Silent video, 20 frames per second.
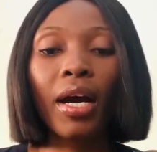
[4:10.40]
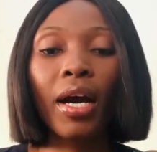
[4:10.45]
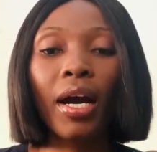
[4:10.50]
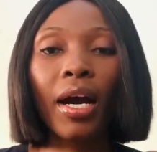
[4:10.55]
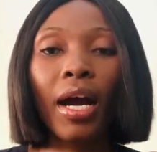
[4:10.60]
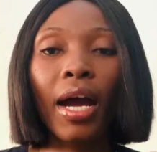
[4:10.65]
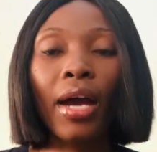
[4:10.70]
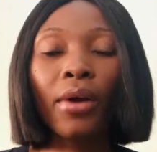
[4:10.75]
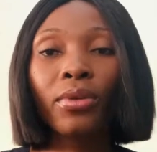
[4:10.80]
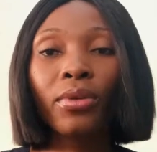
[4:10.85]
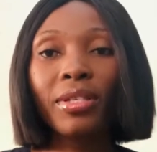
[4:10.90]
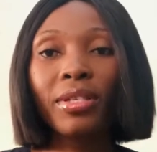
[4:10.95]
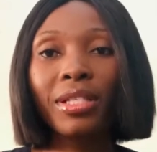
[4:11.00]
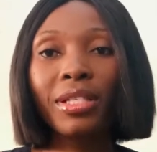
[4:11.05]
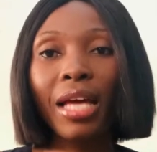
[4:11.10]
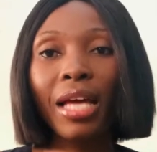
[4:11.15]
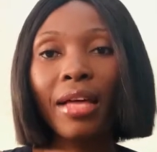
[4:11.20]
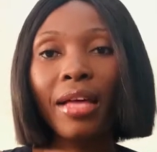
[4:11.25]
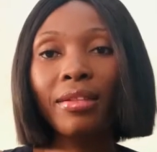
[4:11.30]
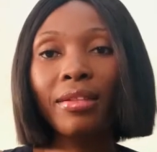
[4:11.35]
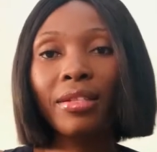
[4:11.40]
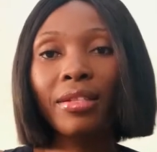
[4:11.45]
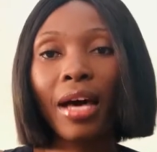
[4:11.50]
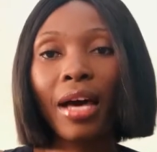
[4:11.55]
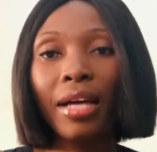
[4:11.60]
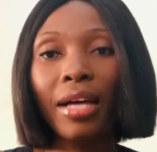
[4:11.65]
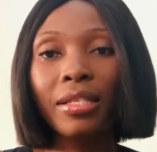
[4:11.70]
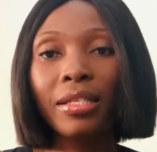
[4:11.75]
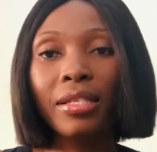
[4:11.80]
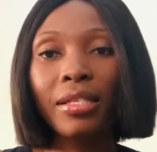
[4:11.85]
I understand
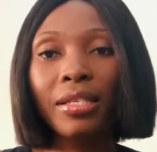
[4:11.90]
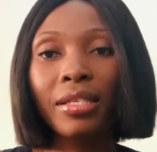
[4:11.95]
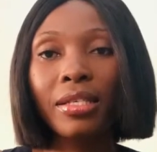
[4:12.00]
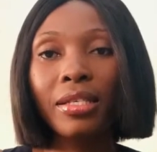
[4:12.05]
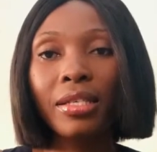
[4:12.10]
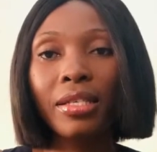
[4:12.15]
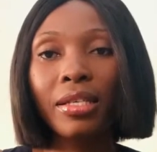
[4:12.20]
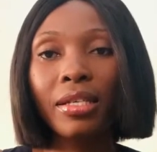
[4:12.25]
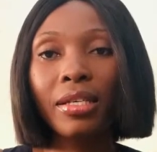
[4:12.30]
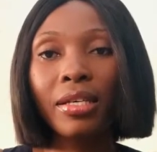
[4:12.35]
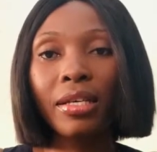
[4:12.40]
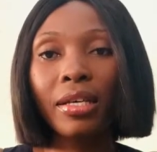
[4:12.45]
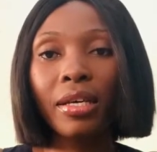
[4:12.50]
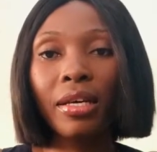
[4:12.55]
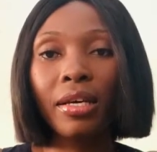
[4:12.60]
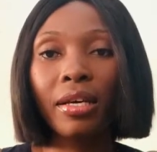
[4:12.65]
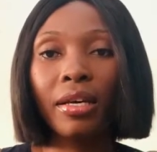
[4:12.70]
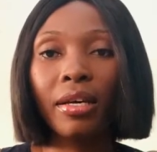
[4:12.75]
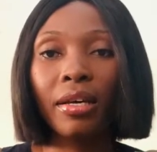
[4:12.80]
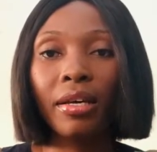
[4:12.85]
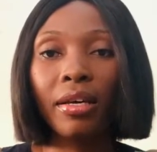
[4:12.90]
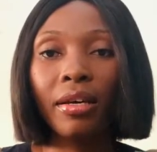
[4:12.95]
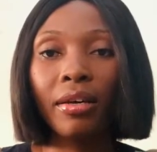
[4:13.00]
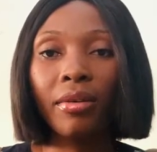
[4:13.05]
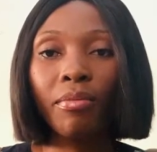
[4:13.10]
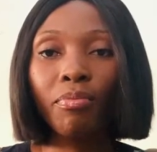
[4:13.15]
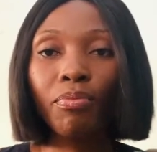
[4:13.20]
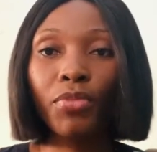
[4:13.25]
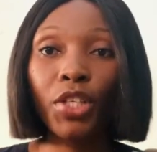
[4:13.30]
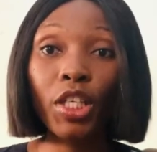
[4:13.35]
that
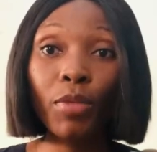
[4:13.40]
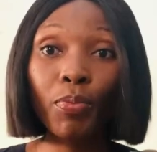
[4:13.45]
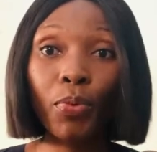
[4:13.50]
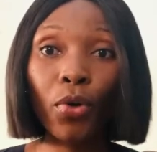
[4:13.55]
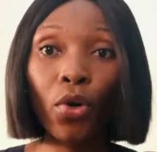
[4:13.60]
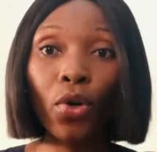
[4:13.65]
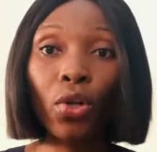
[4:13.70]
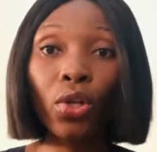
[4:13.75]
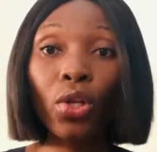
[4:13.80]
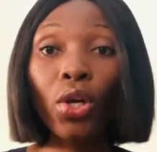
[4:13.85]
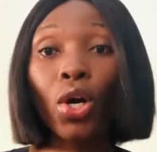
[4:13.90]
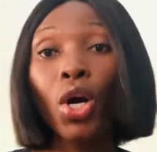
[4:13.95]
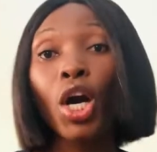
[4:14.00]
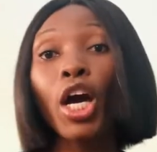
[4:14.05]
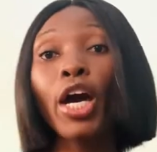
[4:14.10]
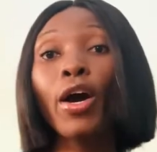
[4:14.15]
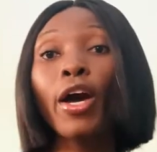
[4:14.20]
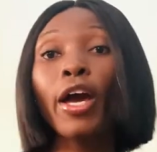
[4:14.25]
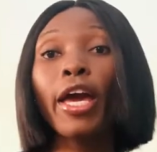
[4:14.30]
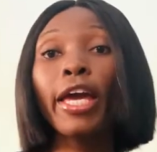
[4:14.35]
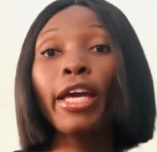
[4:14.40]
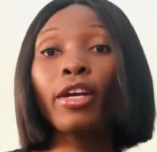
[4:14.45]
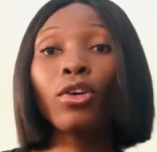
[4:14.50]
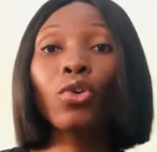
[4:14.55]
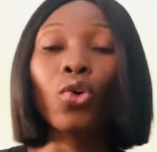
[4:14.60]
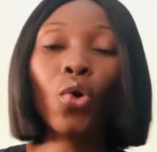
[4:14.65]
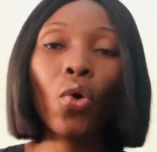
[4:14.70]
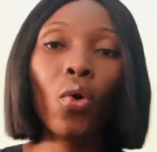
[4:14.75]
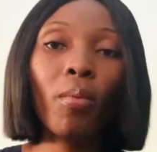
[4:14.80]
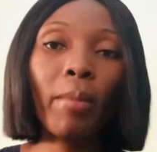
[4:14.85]
people in
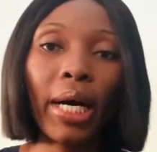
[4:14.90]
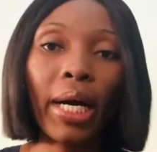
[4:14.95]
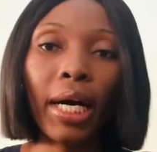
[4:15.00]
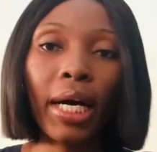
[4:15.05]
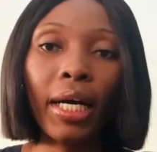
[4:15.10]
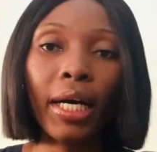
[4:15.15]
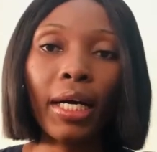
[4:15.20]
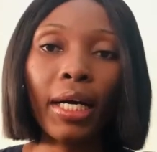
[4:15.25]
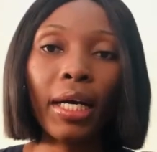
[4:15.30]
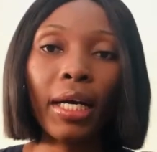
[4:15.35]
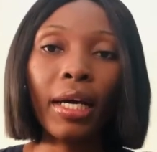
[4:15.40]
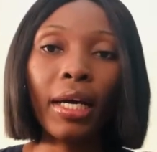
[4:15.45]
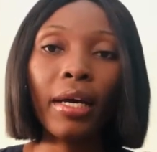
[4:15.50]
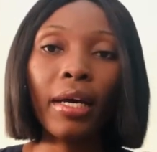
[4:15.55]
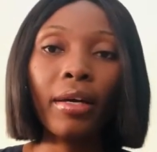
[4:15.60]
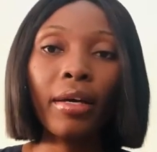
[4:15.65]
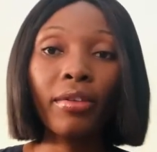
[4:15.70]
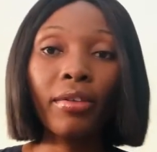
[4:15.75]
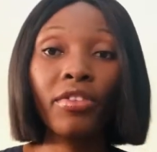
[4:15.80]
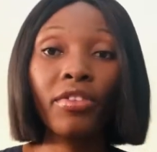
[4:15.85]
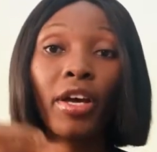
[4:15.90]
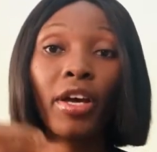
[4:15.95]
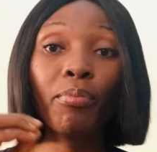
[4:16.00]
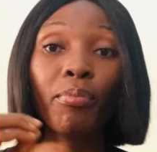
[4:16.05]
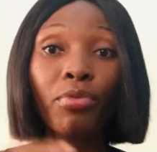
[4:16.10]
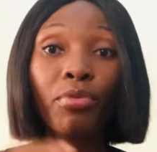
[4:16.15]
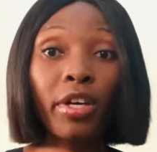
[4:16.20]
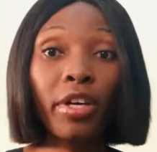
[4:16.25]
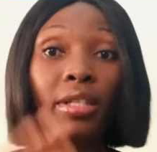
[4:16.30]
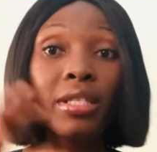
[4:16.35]
coma, their
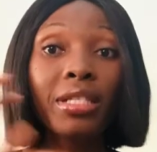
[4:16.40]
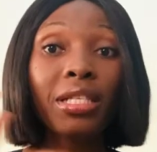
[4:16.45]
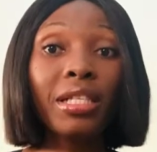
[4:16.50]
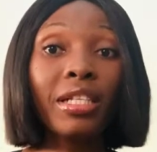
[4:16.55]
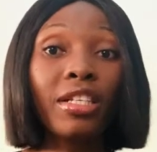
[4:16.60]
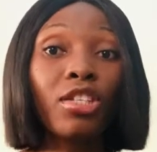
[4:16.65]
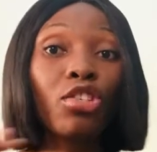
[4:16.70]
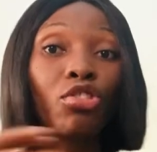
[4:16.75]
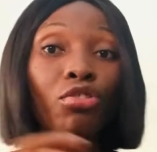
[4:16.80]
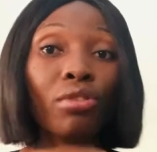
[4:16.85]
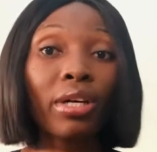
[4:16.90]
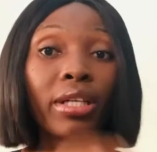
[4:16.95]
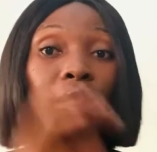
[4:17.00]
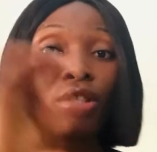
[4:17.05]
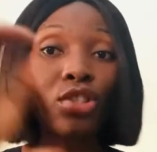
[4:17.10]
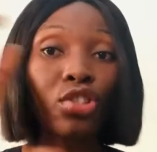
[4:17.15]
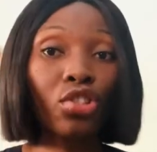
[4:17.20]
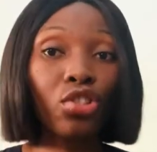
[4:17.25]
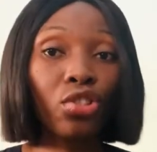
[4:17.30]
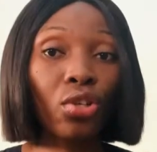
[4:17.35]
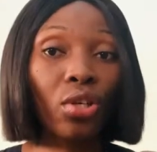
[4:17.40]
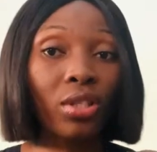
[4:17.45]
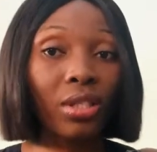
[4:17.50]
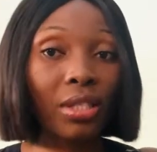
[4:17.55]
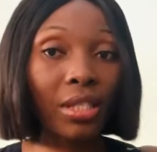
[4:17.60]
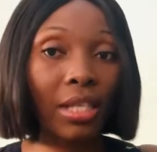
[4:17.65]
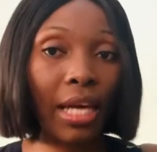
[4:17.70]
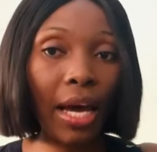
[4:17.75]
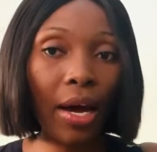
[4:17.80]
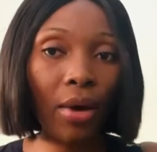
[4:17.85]
brains literally
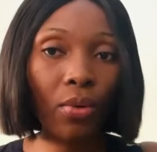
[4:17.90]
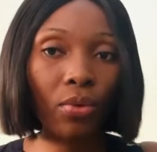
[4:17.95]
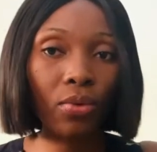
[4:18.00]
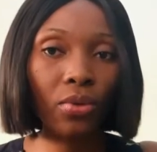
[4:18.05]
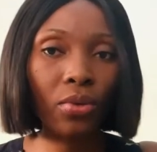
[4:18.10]
shut down.